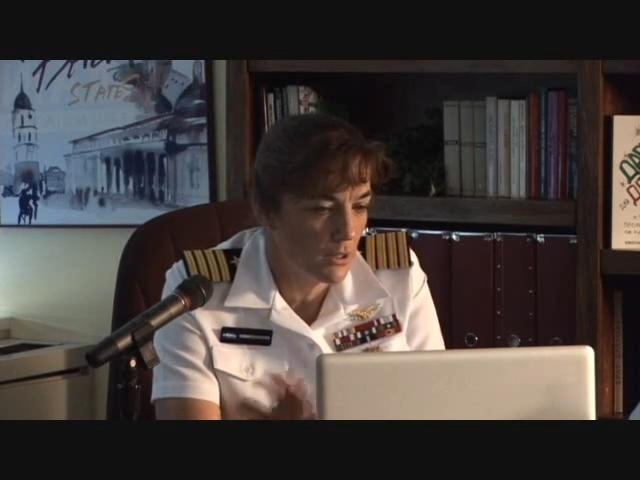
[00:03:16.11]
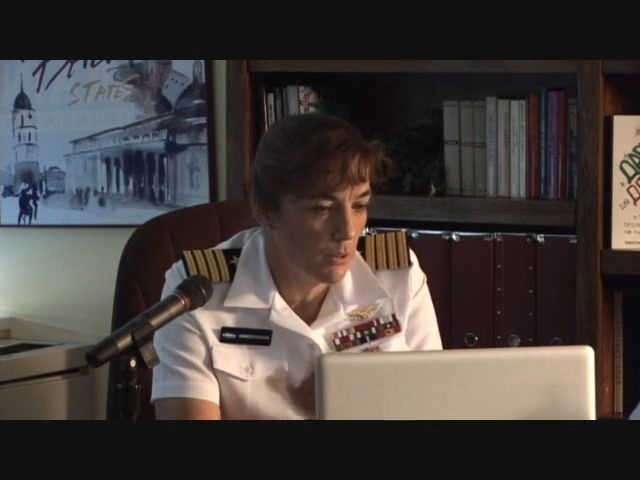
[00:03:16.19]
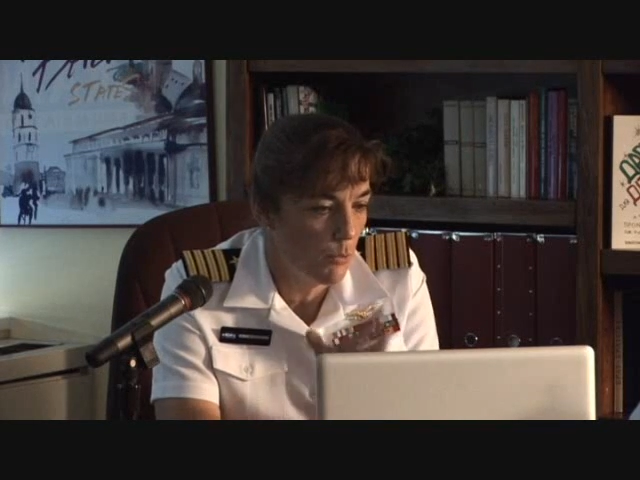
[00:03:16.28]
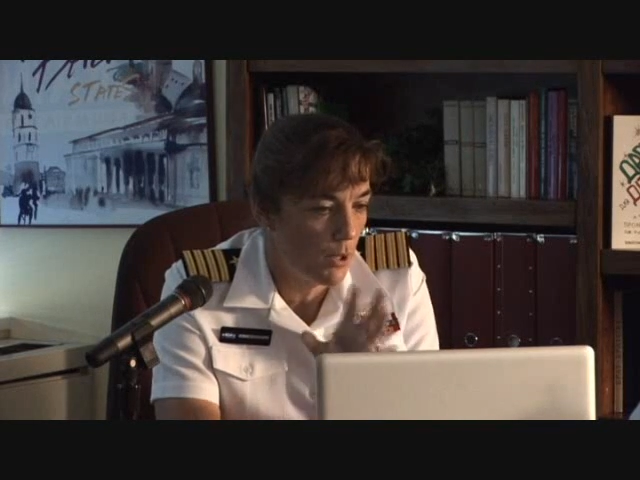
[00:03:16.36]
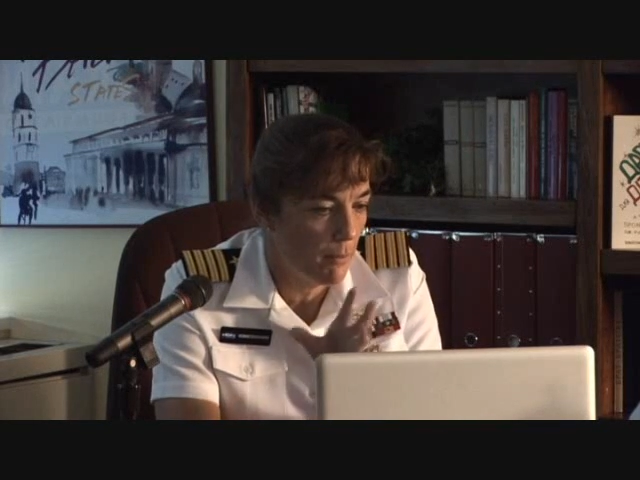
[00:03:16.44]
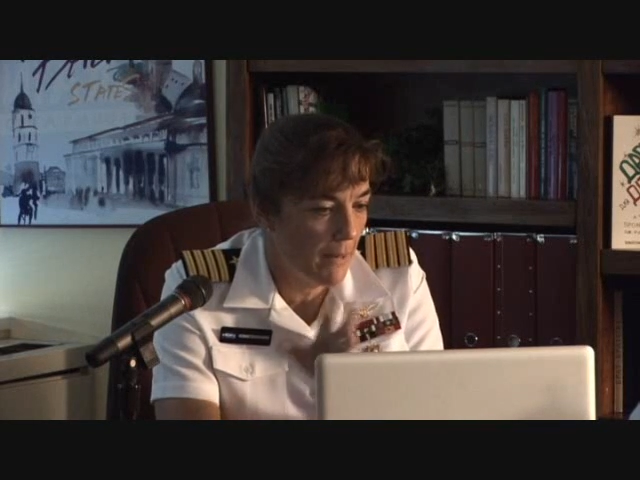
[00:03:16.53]

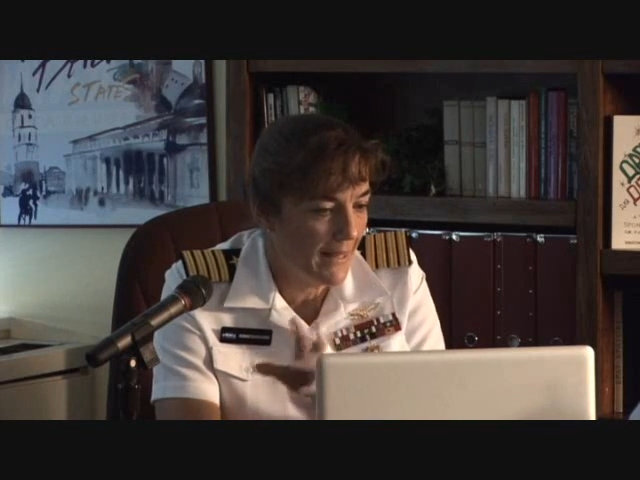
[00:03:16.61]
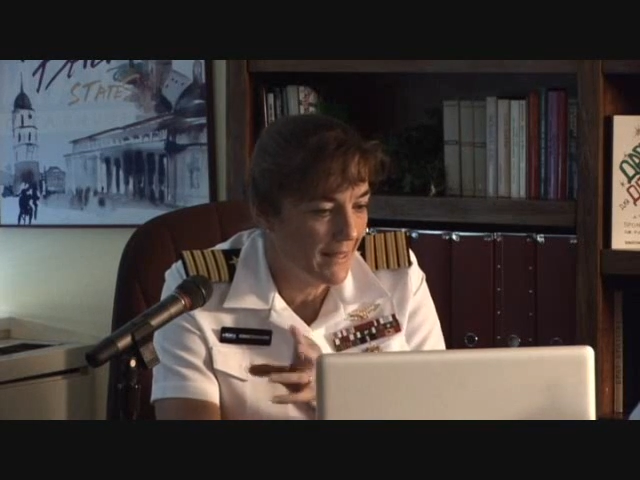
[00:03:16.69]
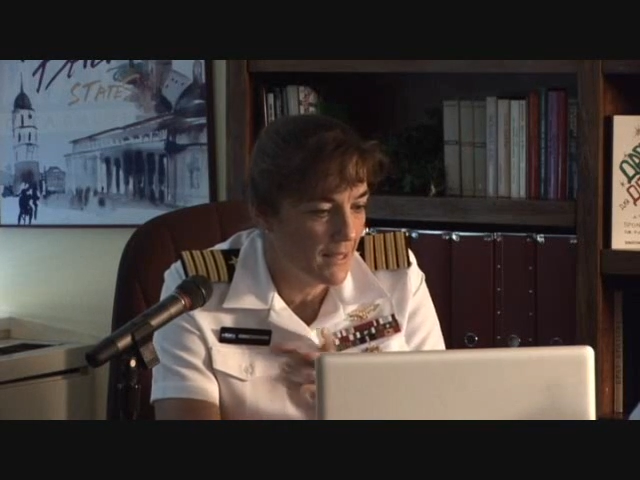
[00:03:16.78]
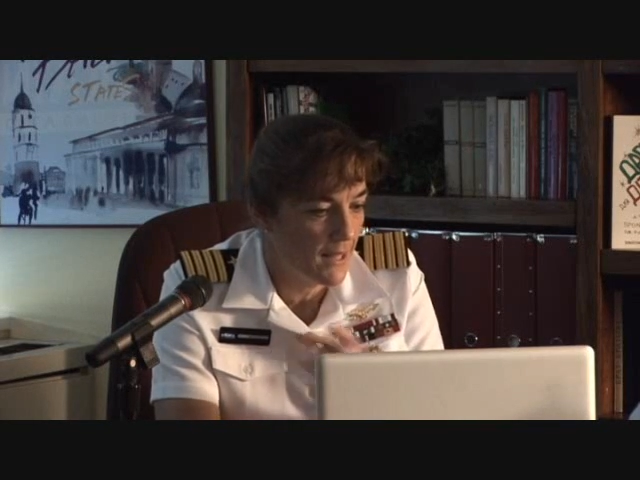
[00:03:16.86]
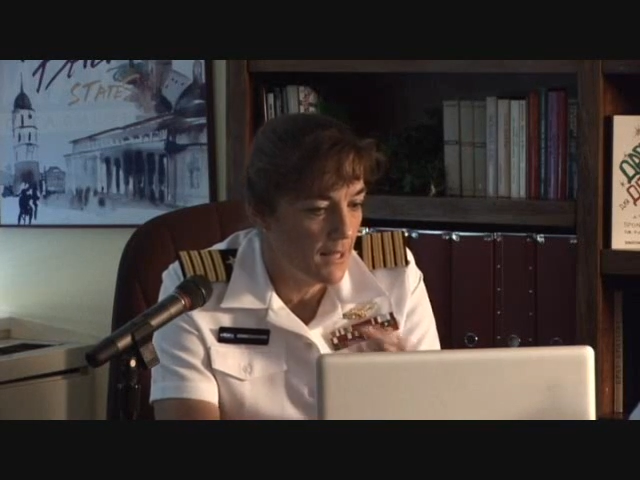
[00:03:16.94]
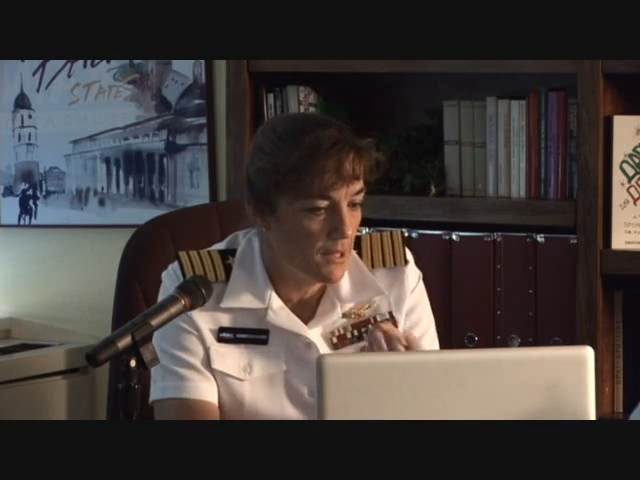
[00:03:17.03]
somewhat
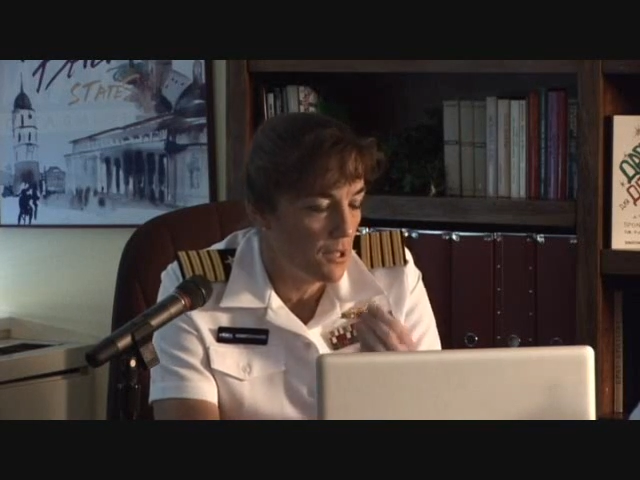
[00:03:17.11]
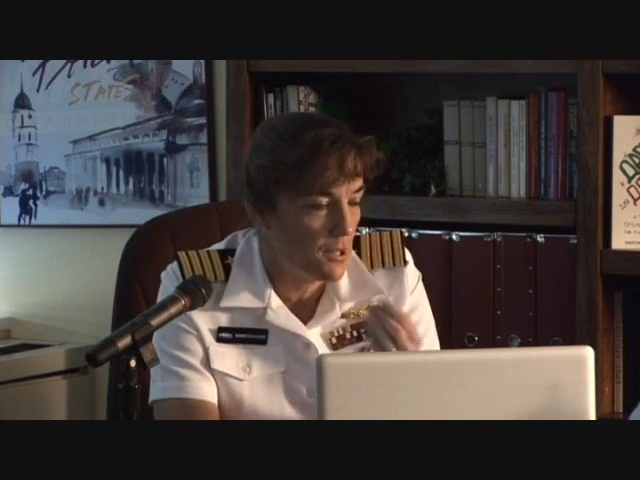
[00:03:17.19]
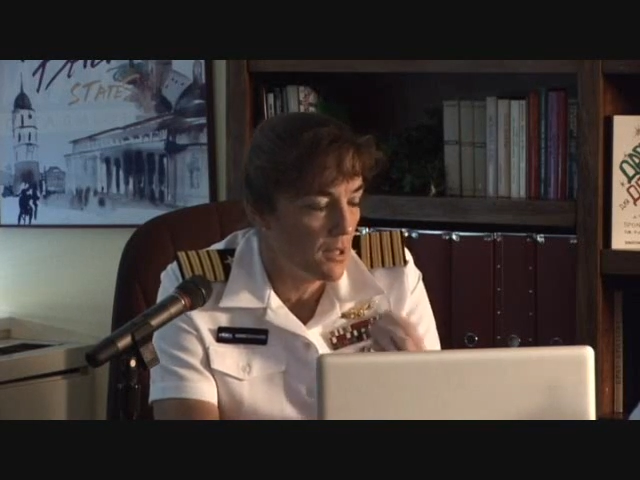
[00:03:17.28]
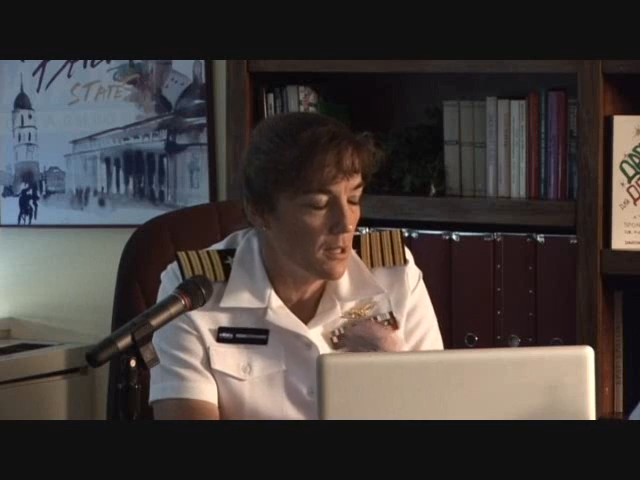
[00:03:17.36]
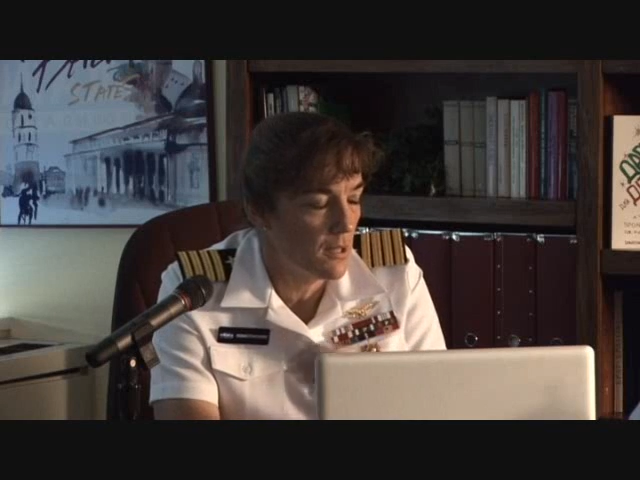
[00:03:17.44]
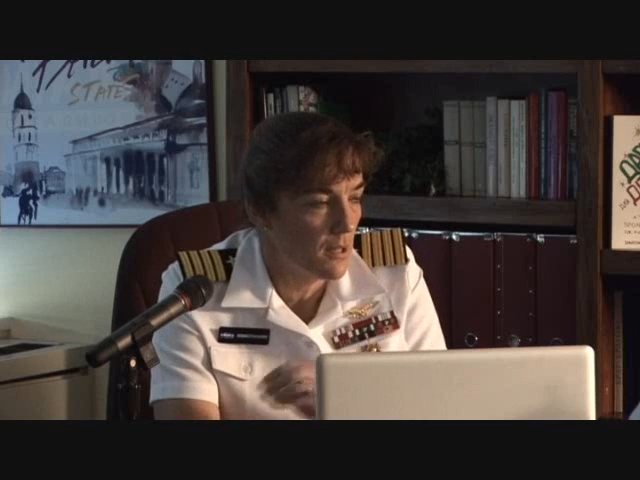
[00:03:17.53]
magnetized
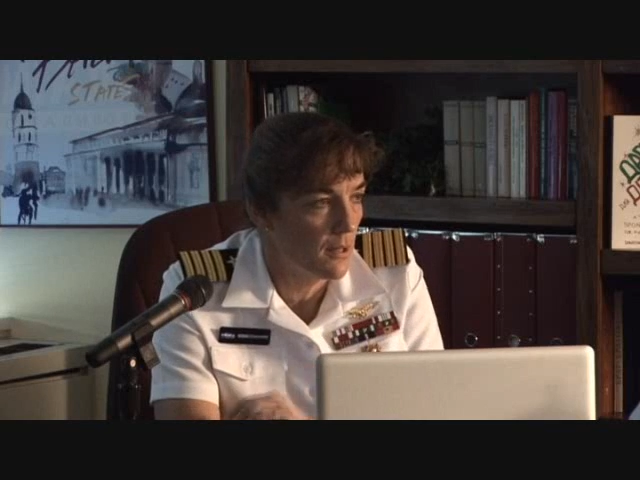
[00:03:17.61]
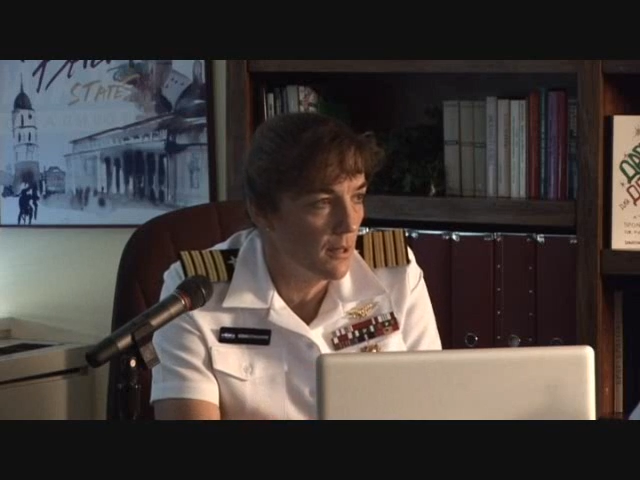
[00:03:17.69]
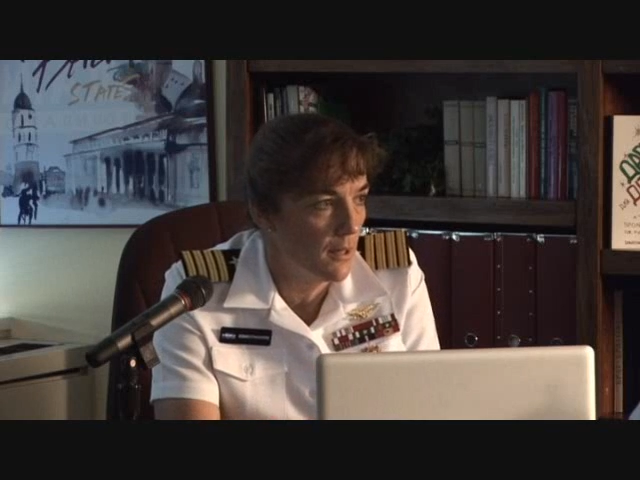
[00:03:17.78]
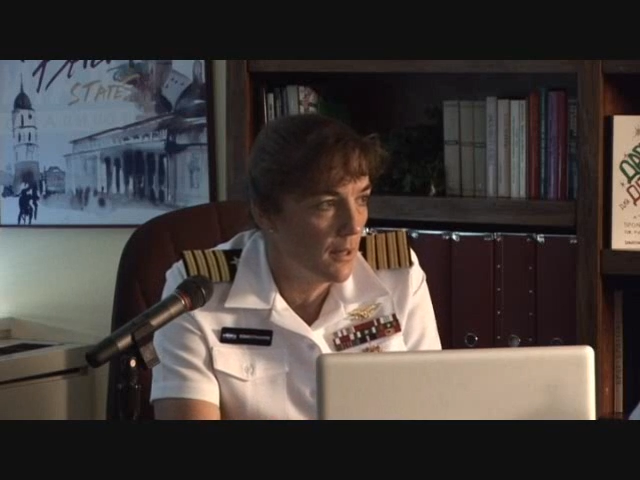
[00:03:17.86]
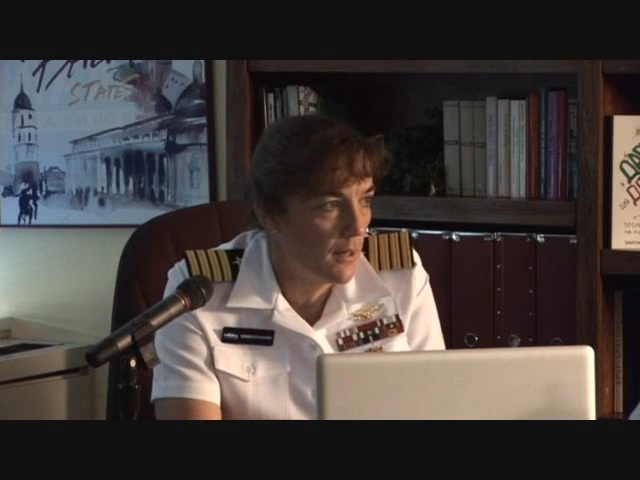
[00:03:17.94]
because it is a